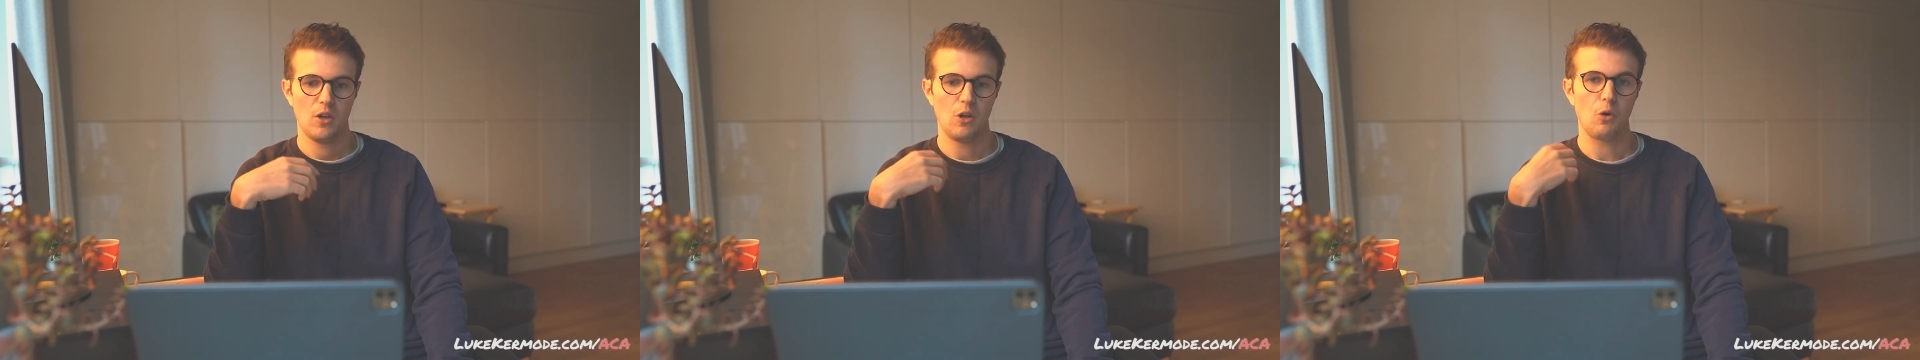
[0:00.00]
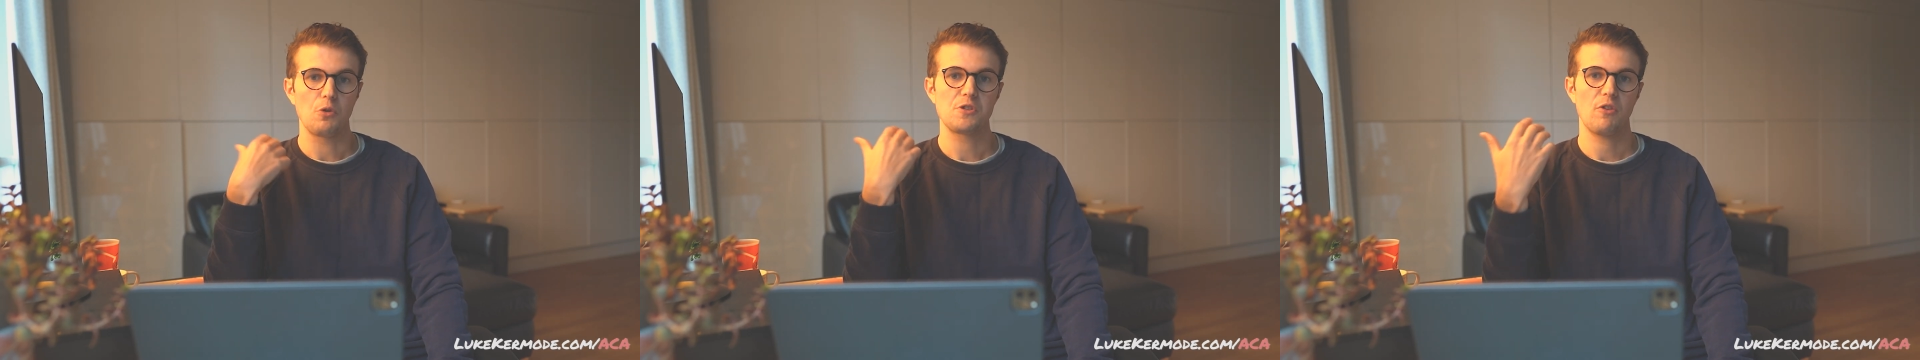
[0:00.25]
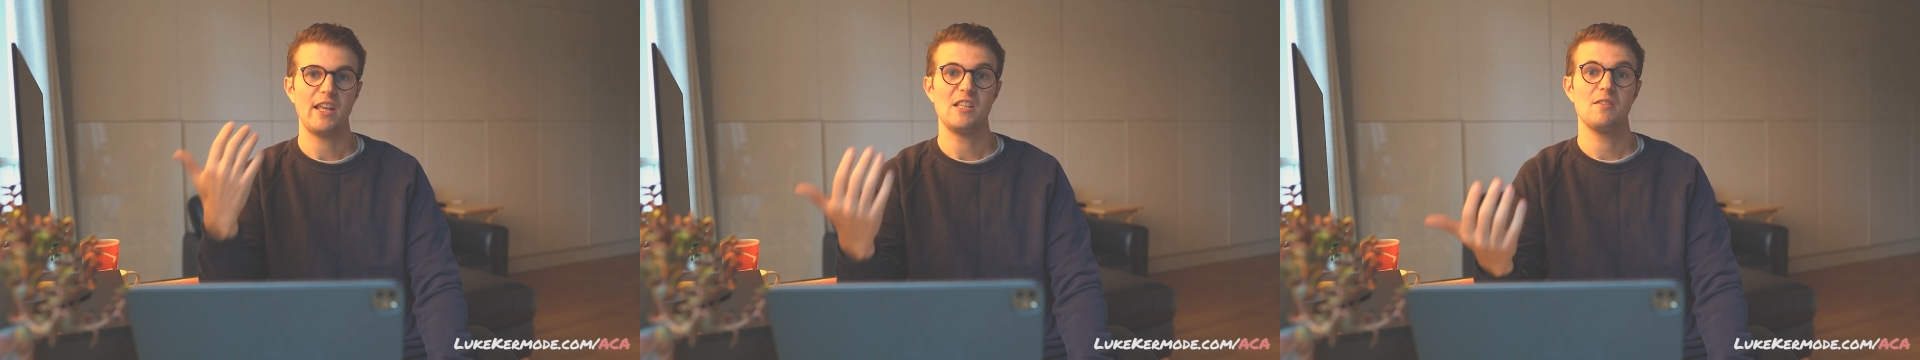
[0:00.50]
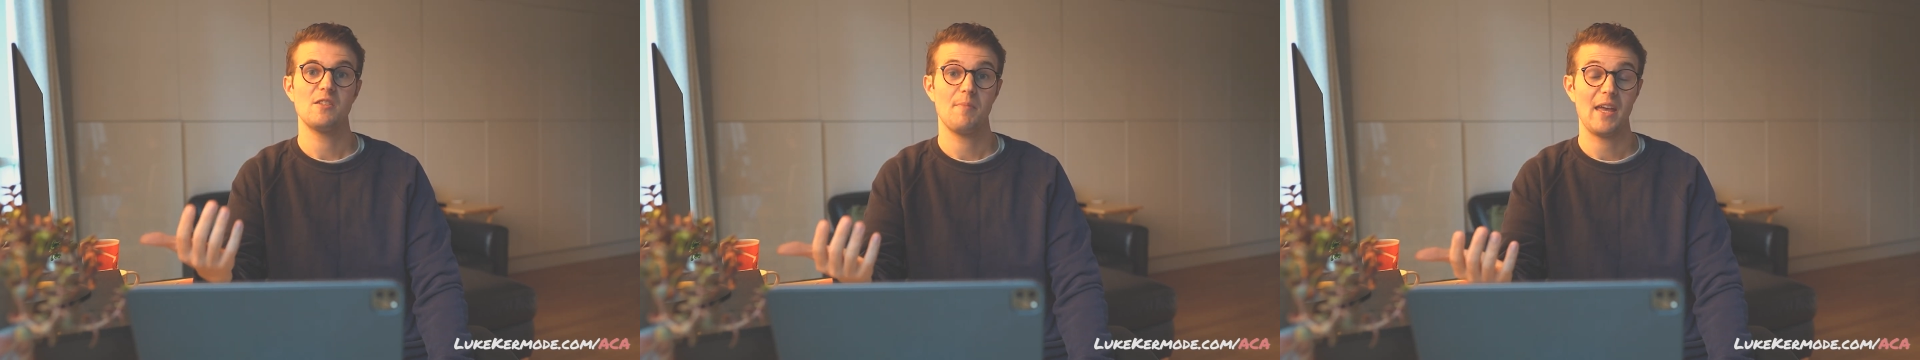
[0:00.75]
You'll also
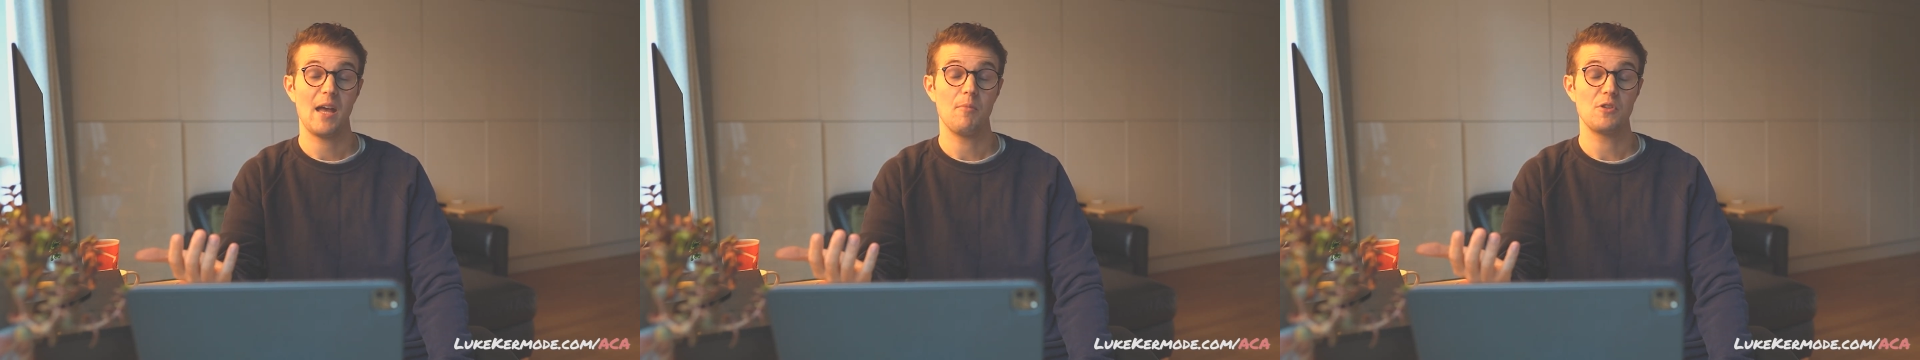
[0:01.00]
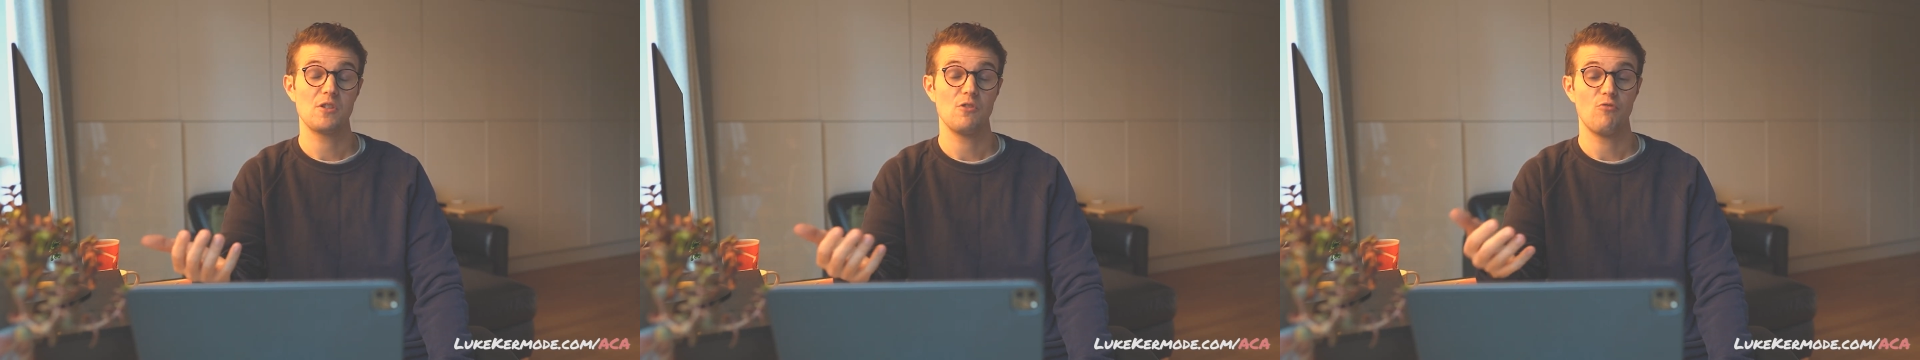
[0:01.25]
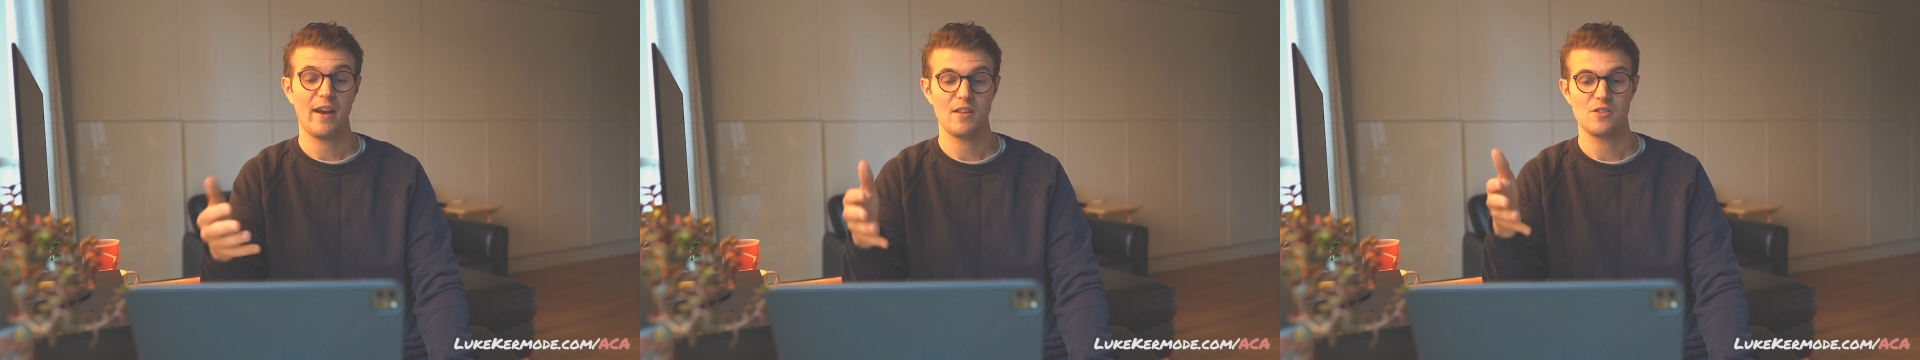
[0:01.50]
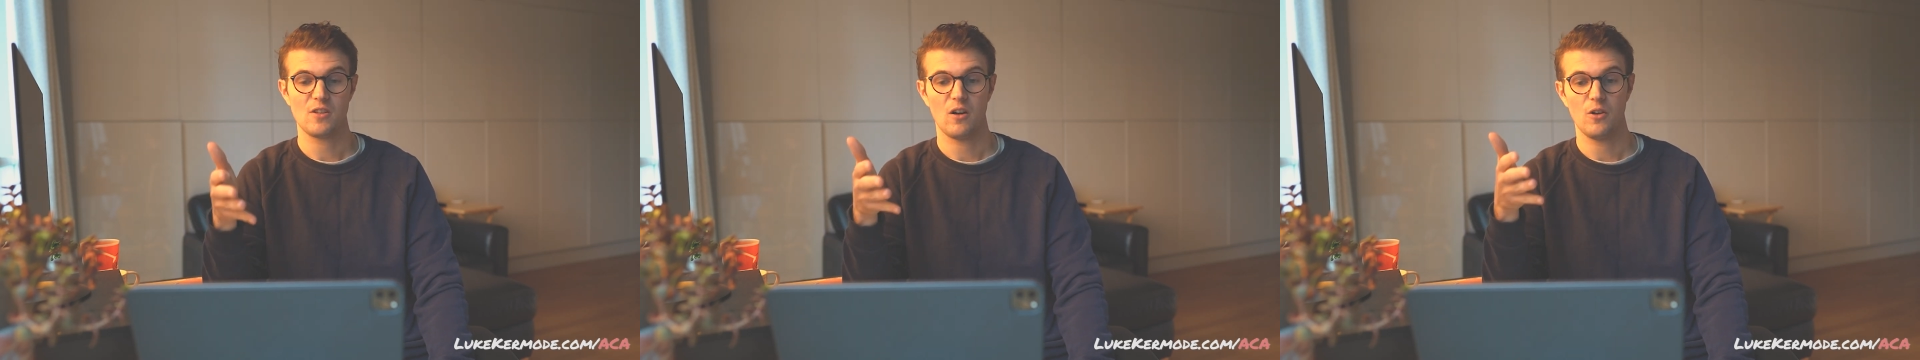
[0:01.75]
need to be able to
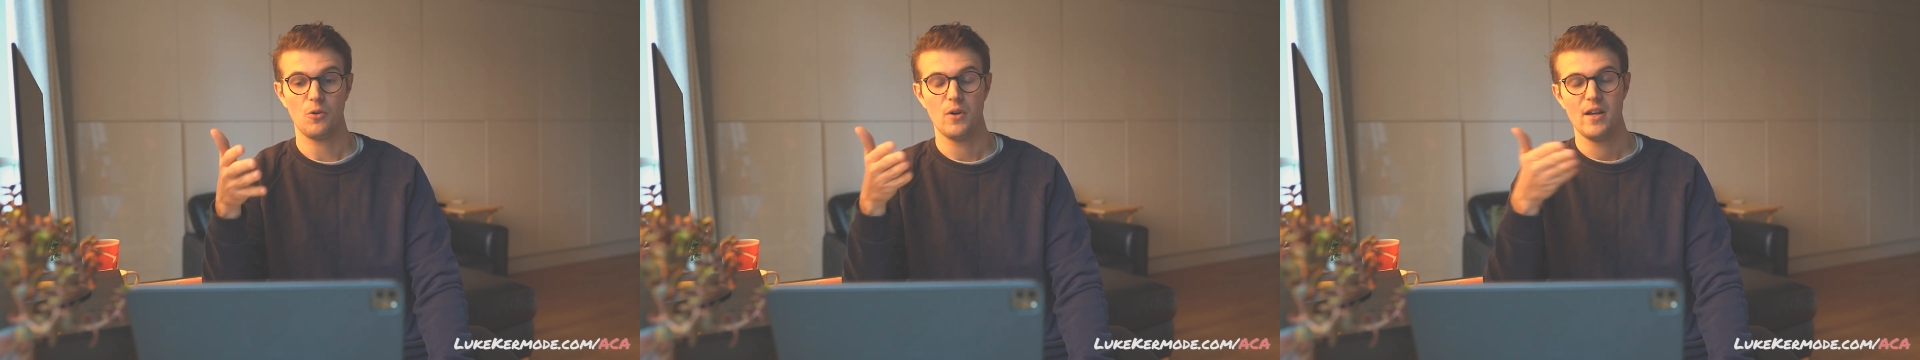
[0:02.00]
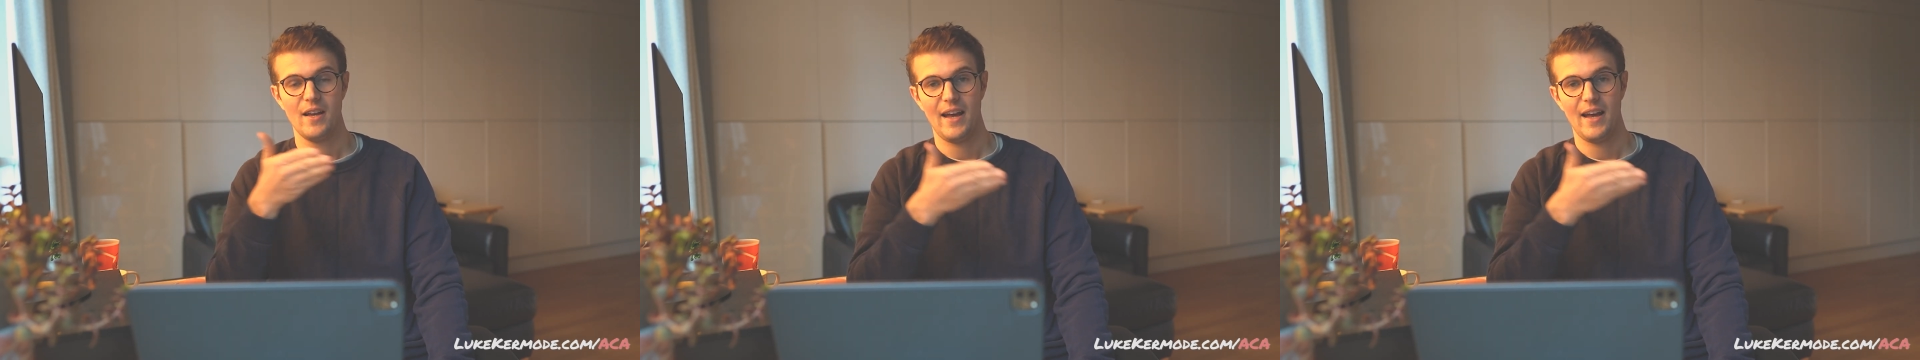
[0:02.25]
reconcile